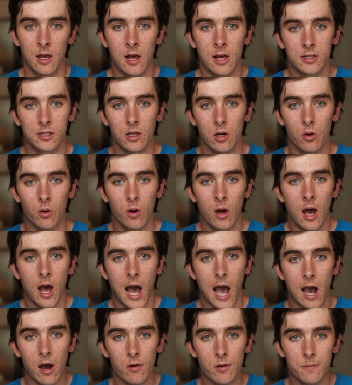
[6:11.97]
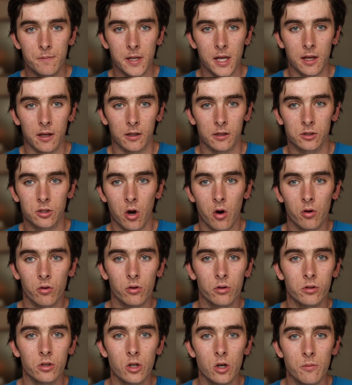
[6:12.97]
So I would be a
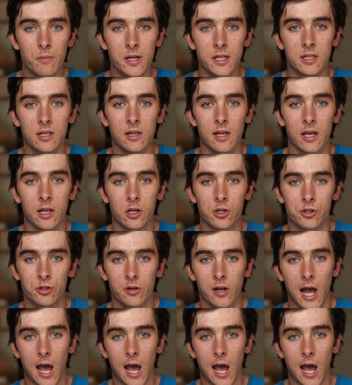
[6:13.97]
total newbie to the industry.